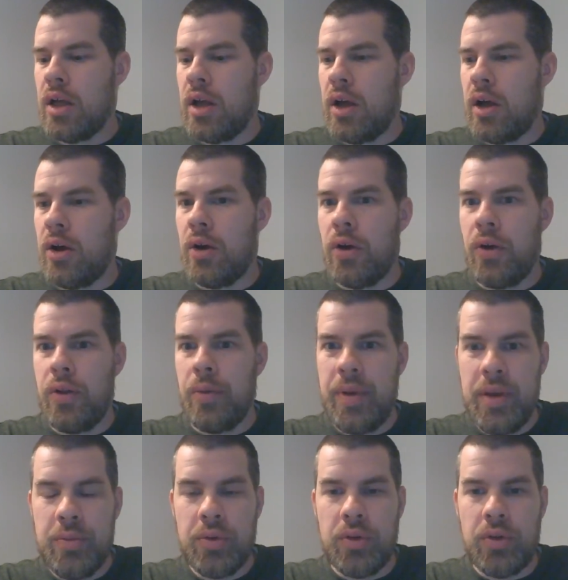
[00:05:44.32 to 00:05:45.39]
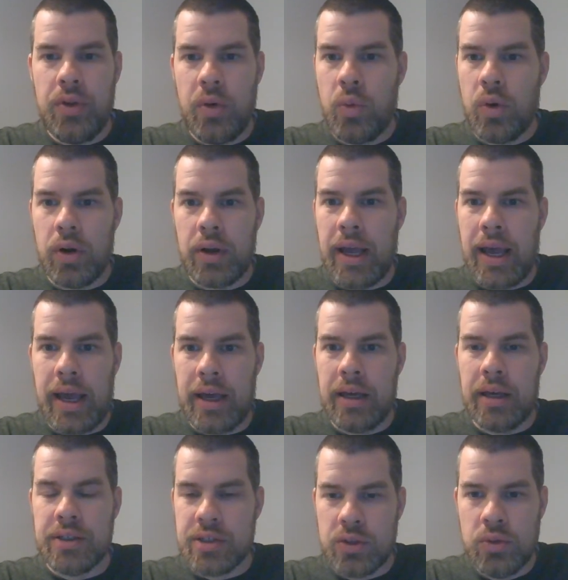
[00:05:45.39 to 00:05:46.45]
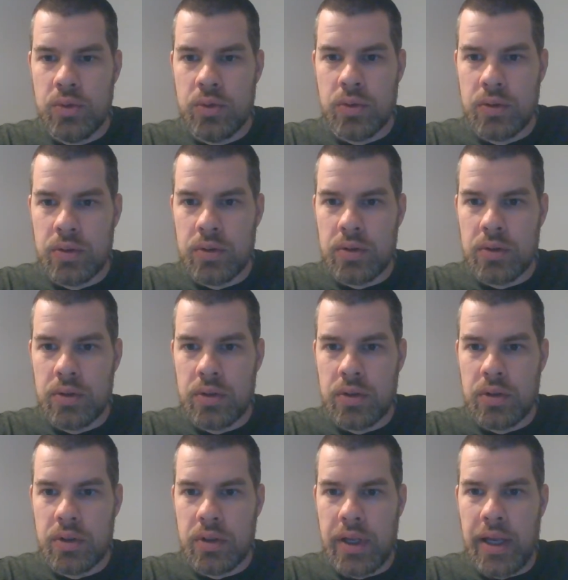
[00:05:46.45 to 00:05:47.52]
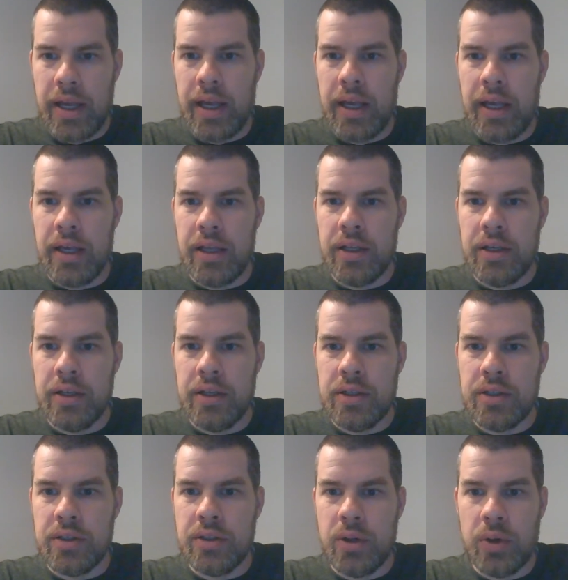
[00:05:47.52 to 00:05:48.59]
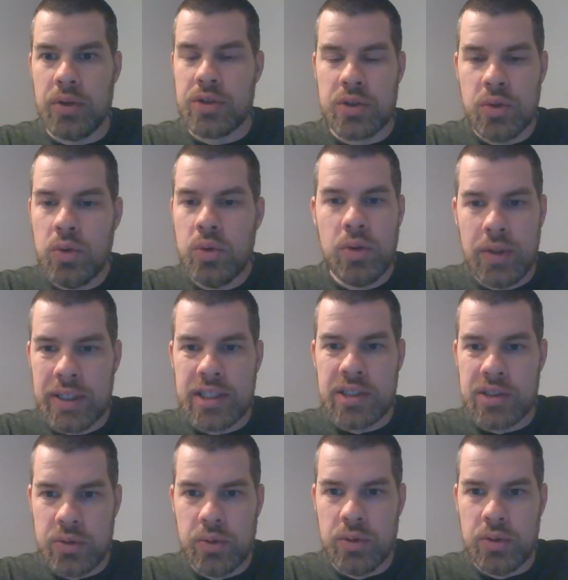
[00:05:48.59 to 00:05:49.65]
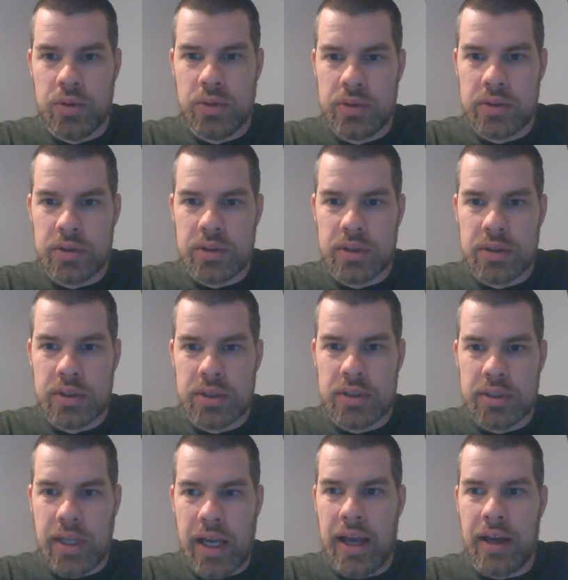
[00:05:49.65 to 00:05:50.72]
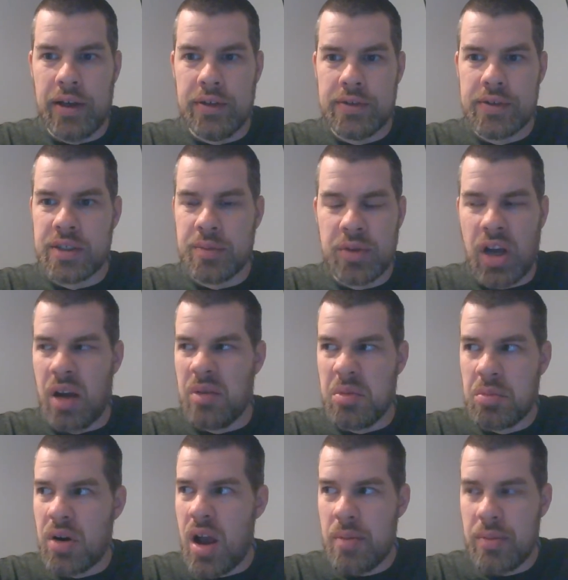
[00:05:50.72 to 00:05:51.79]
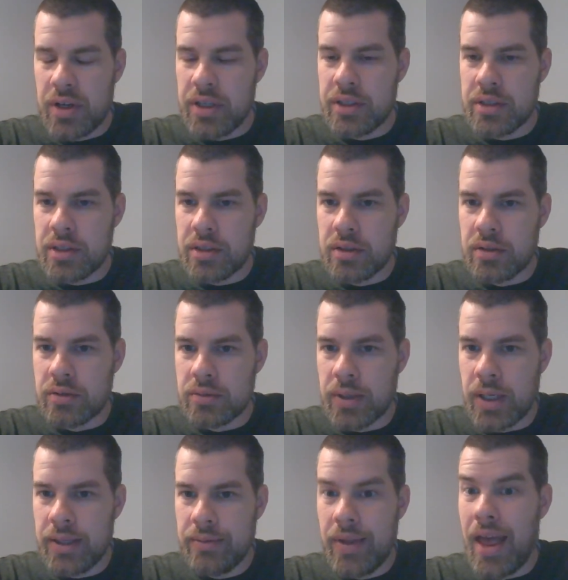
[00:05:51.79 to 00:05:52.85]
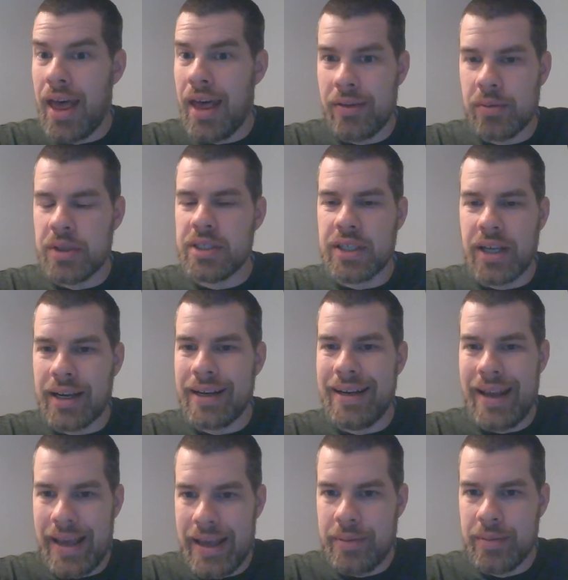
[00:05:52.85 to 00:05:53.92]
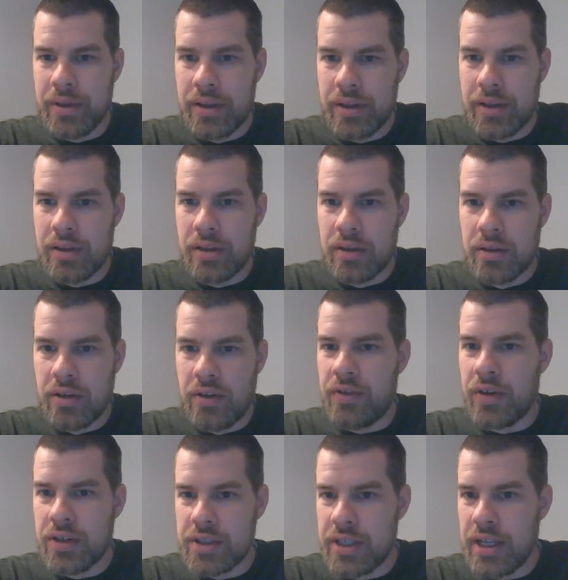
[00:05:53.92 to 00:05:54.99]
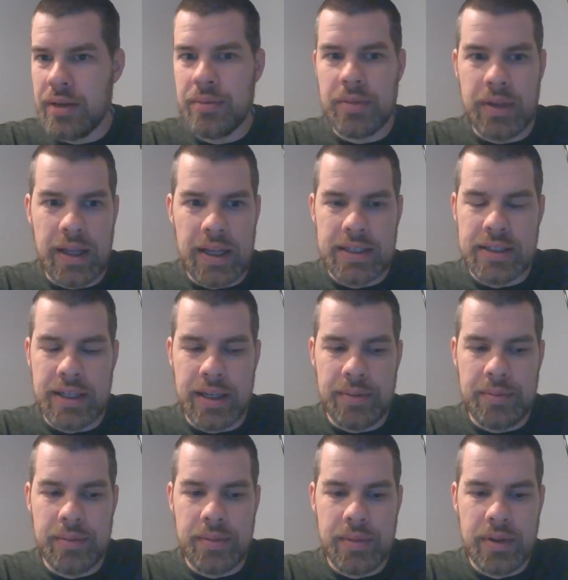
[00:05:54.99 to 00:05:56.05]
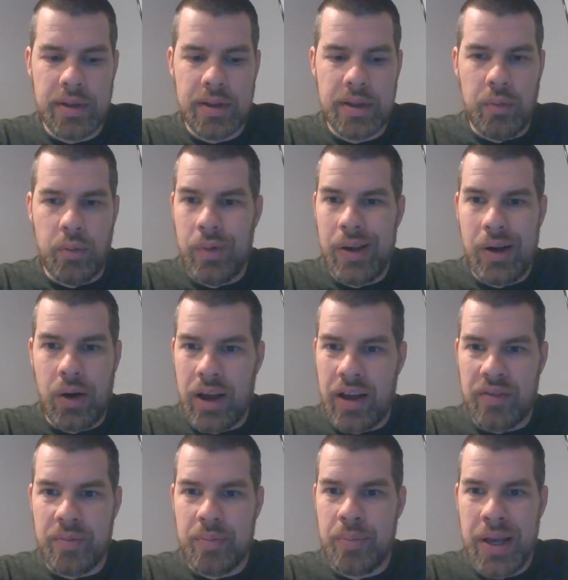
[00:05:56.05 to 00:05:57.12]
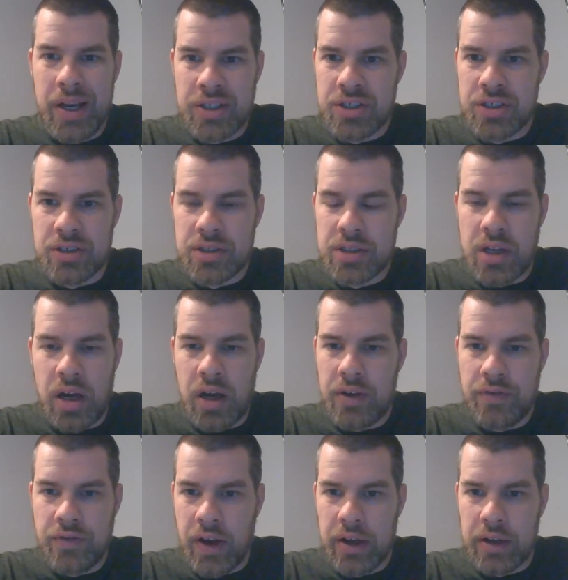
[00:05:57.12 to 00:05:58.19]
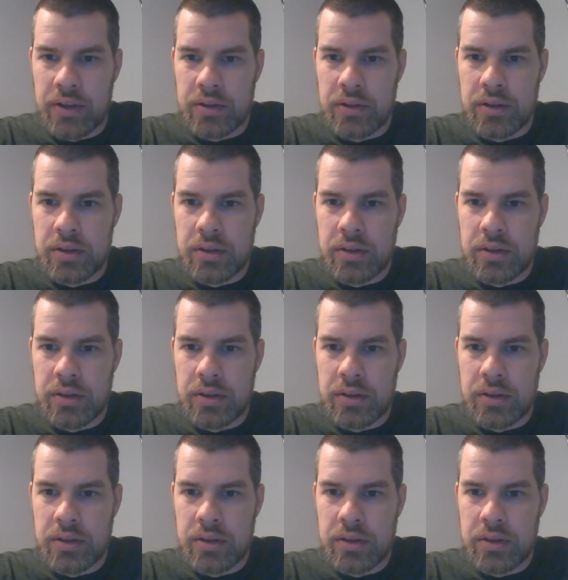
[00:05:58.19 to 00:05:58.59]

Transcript: All the people that work at a school and go to school at the school have some common properties, right? Everybody's got a name, first name, last name. We all have pictures on file.